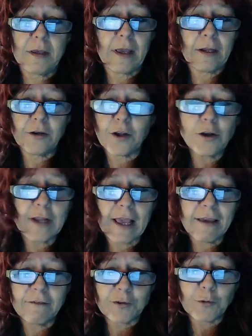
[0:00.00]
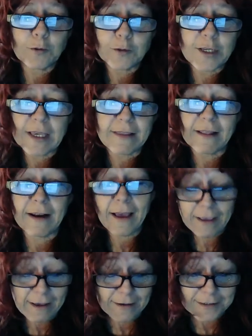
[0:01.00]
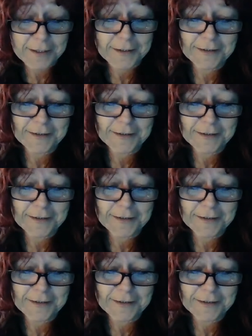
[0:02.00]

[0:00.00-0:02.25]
and don't have it all together like us.